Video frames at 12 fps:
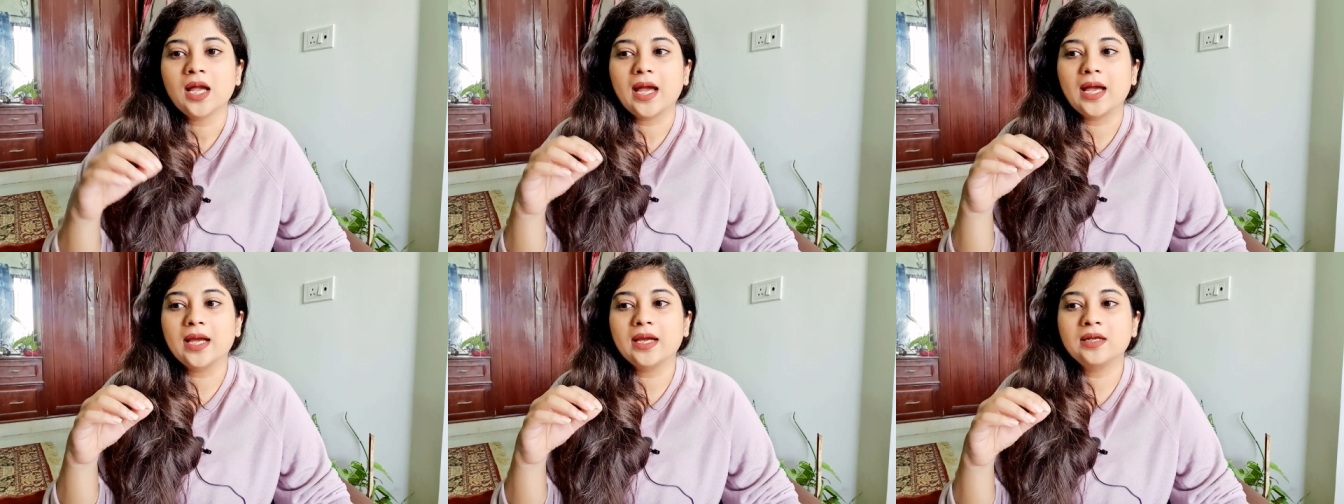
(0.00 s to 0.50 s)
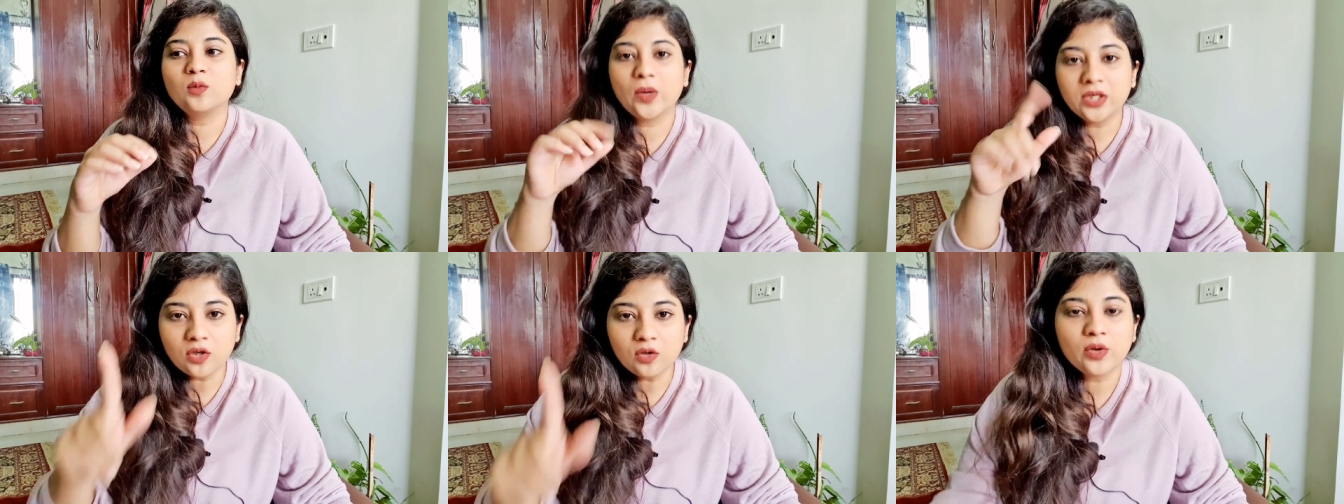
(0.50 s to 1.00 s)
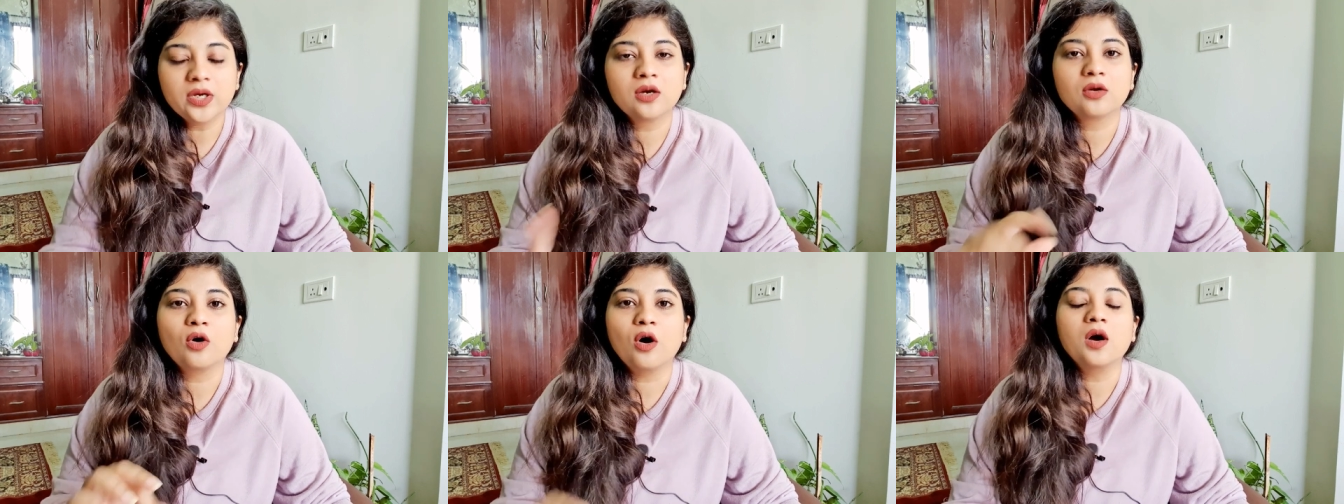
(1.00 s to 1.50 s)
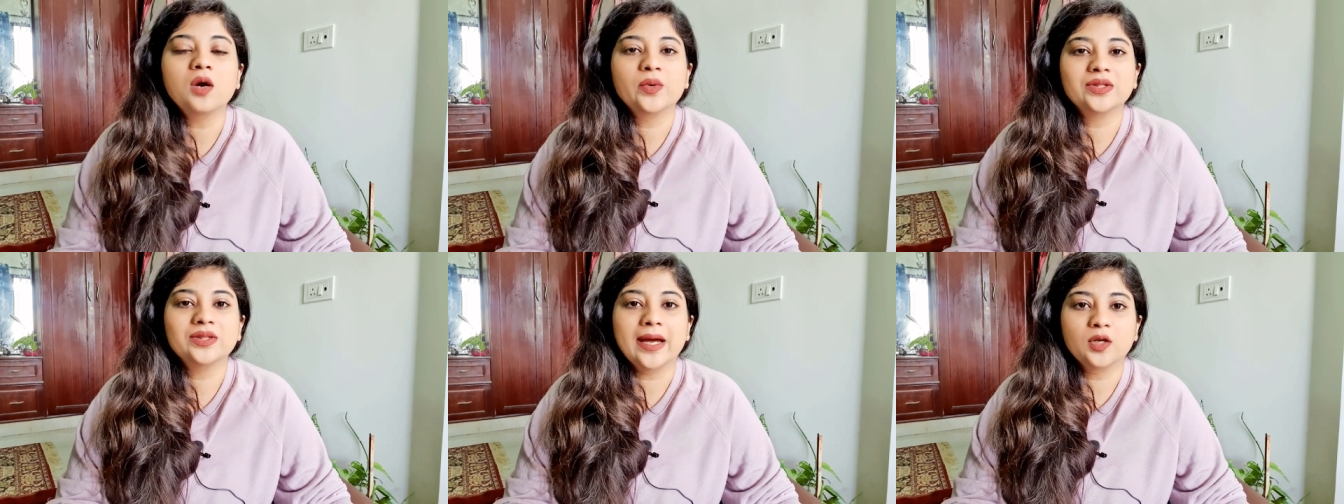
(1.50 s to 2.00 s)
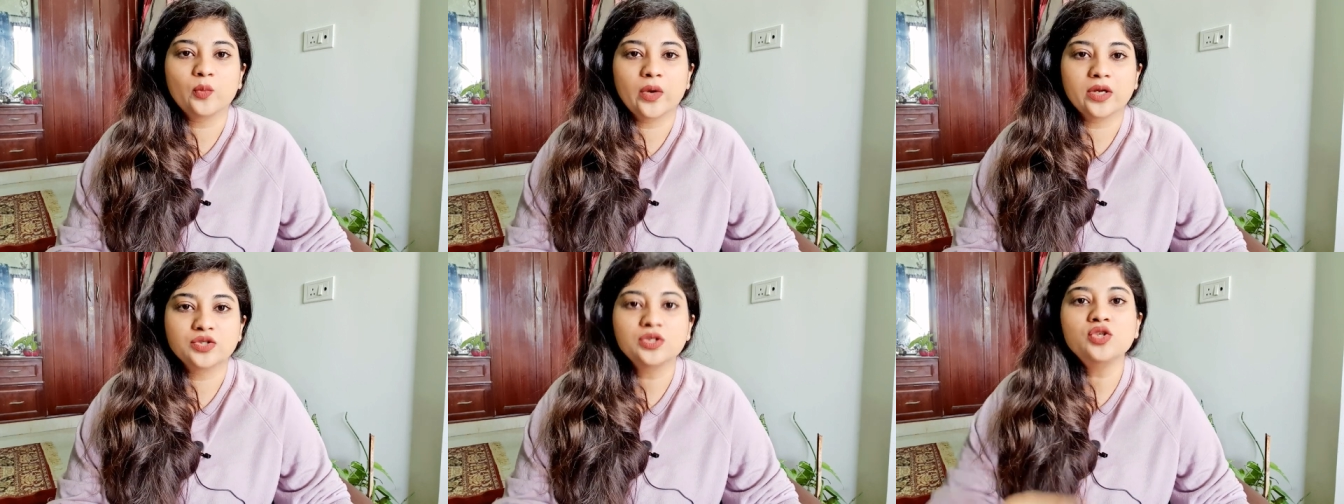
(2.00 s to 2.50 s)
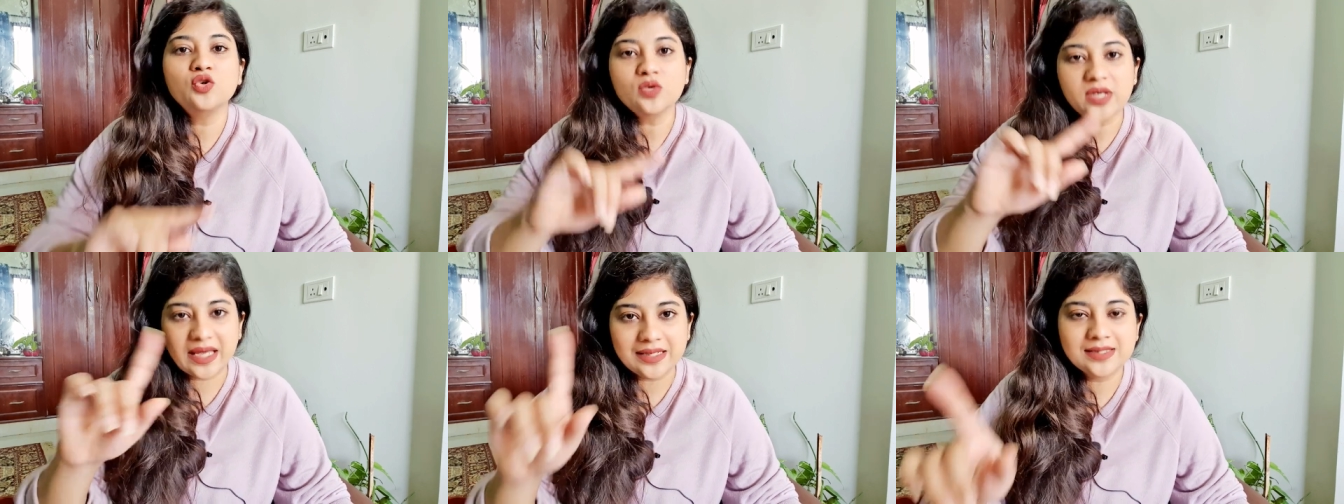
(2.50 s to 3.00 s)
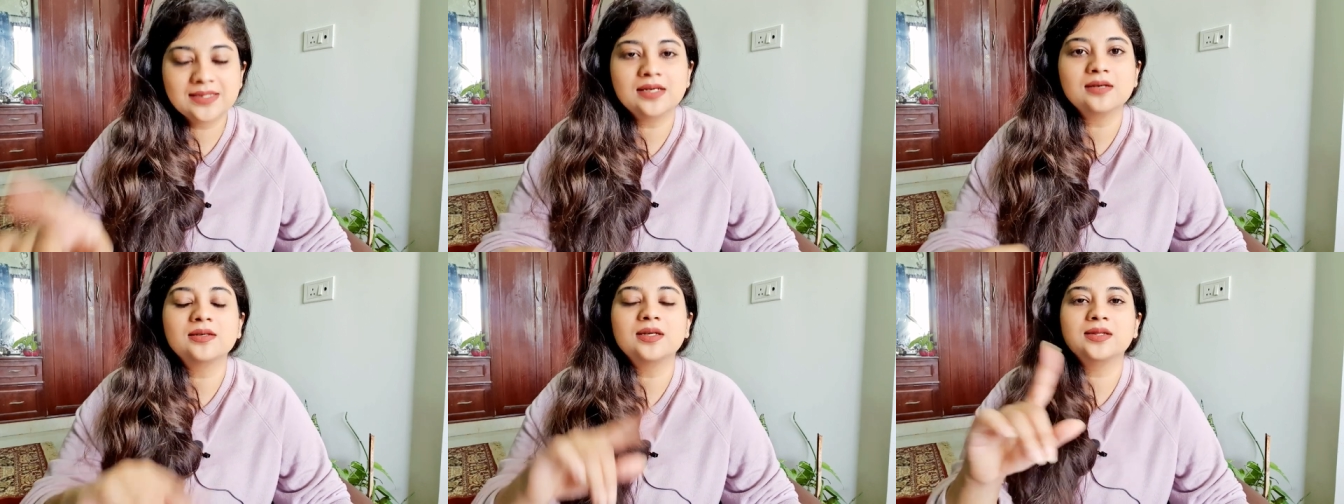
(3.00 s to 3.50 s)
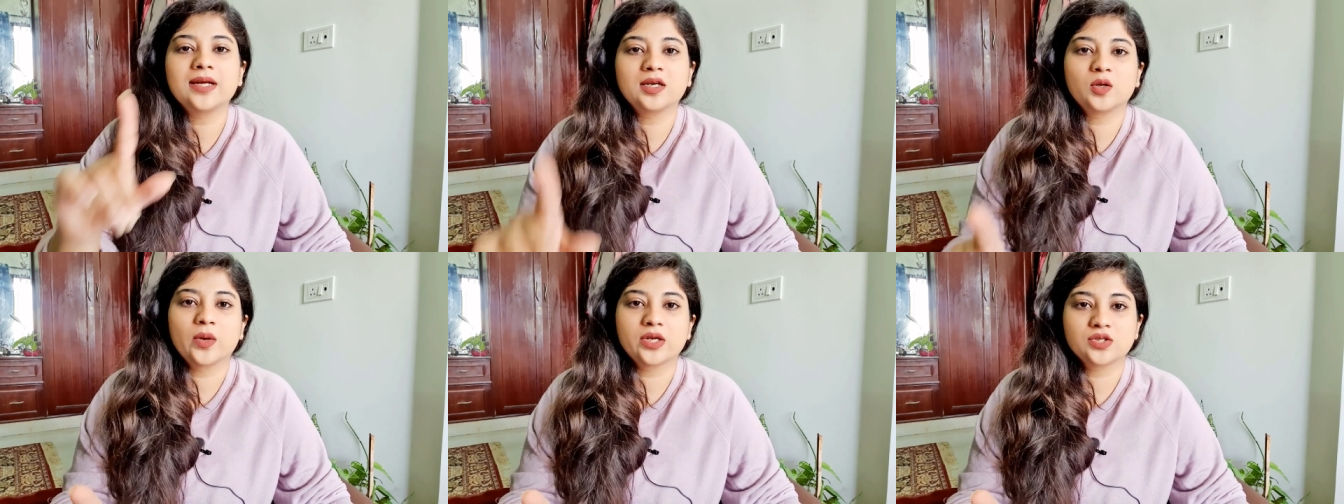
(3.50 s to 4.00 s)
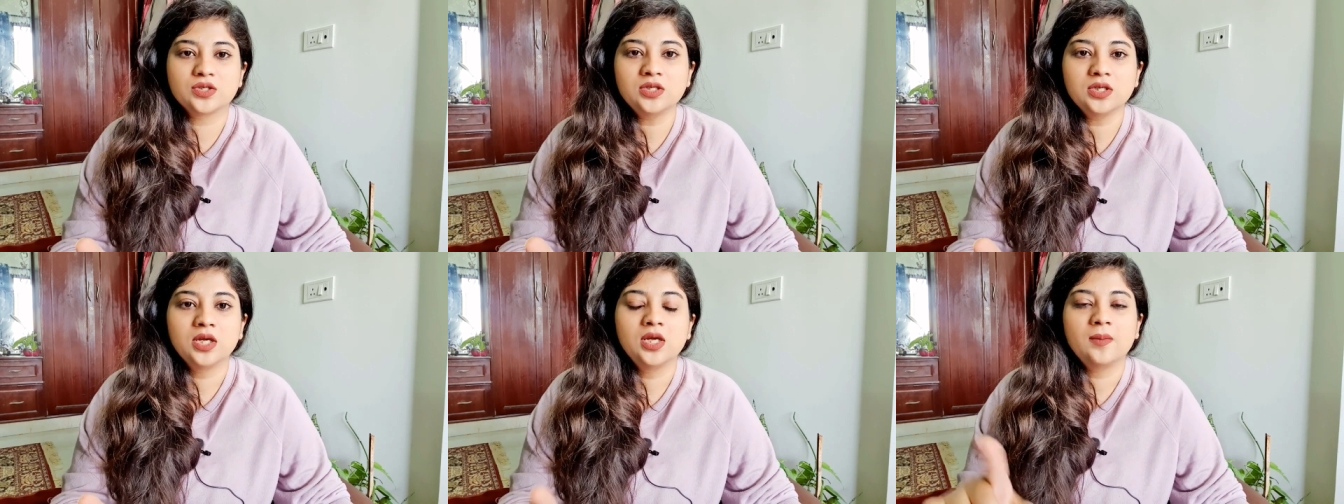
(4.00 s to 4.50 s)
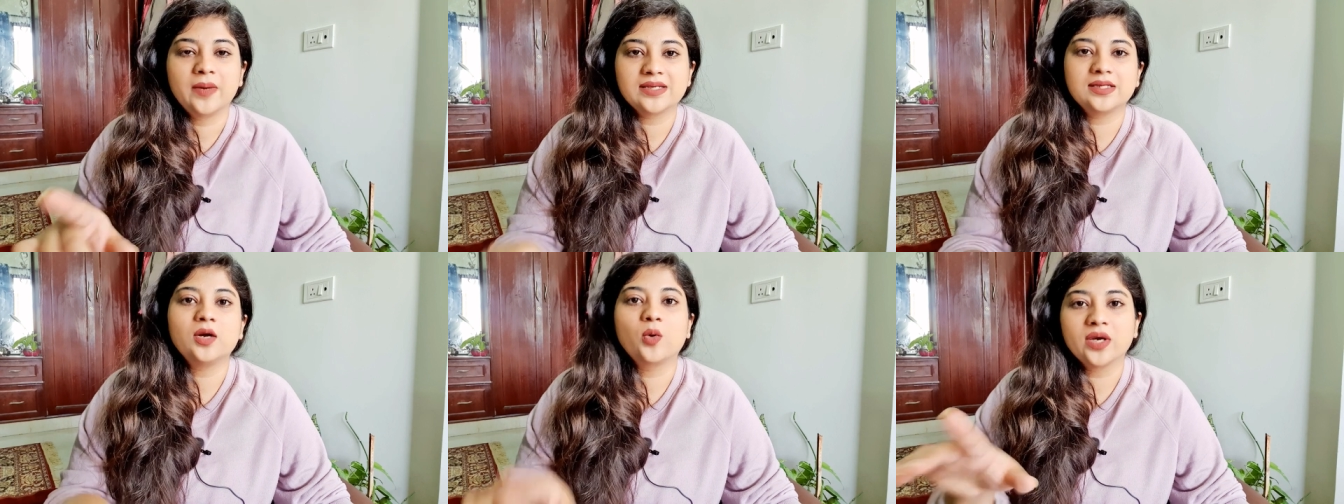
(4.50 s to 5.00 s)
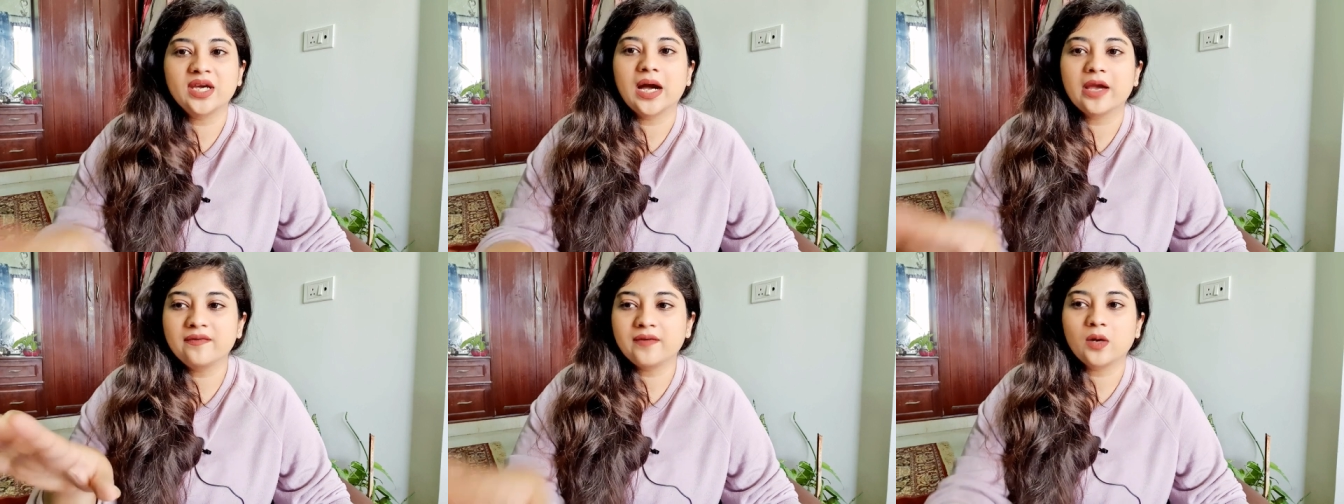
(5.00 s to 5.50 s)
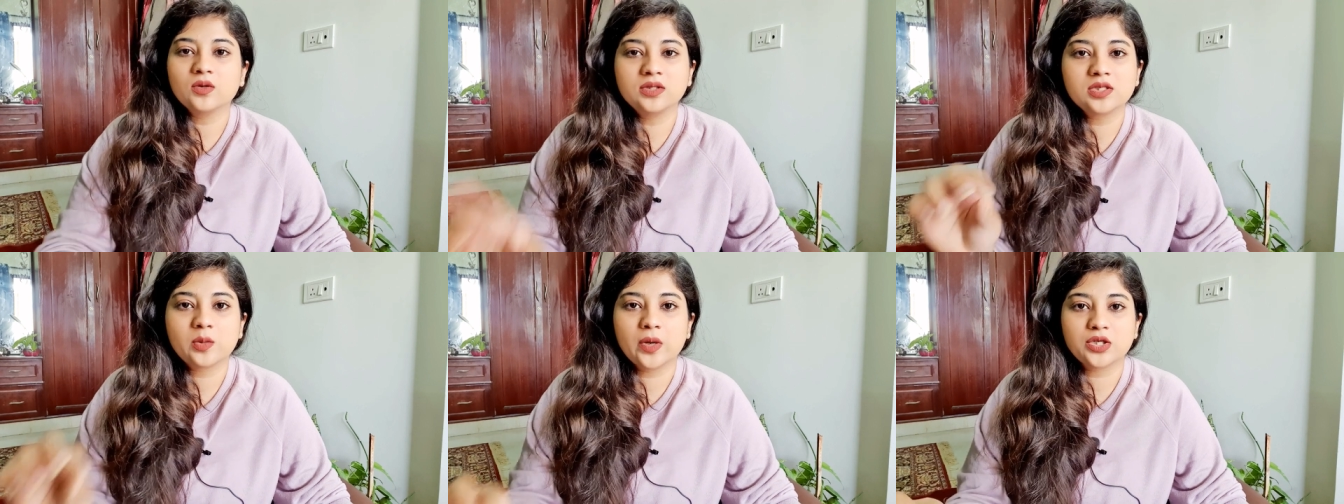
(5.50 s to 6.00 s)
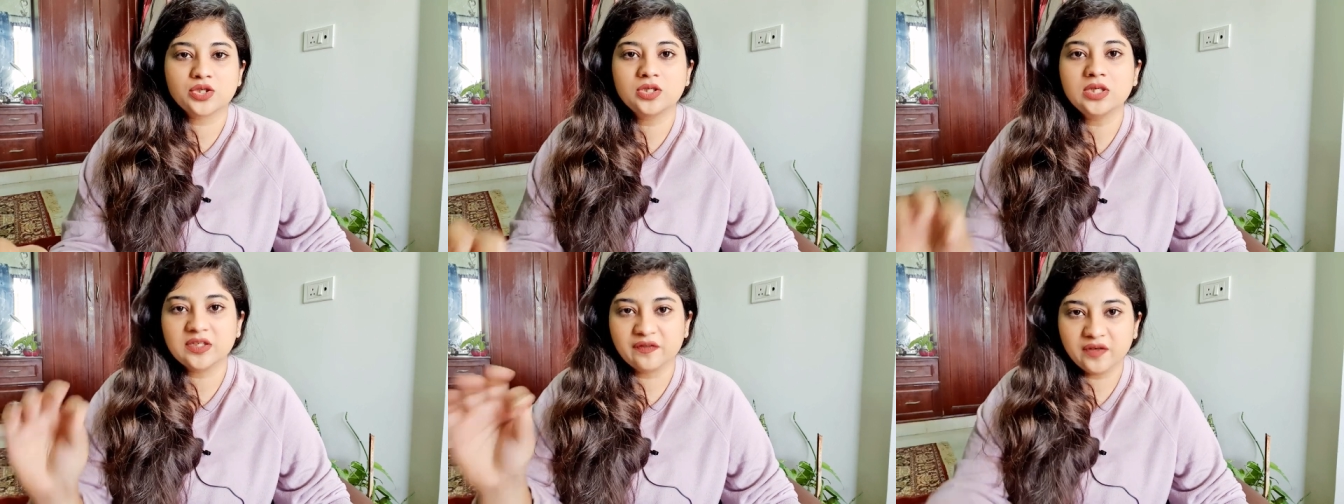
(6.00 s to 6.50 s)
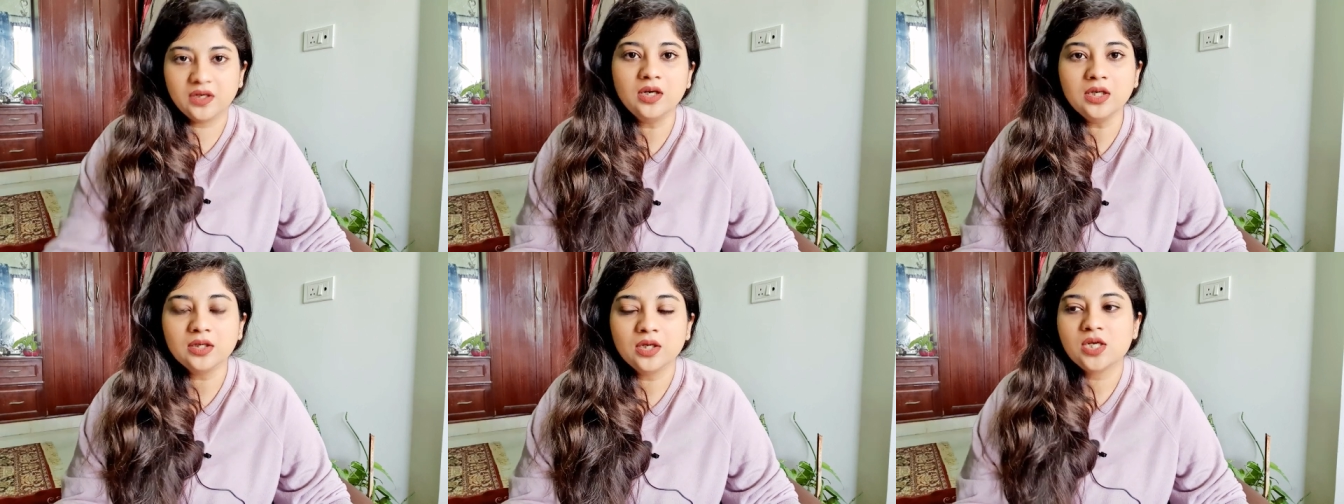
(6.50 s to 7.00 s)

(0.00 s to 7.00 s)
And when you're going wrong with that question, you encircle that question by saying, okay, I found this question difficult.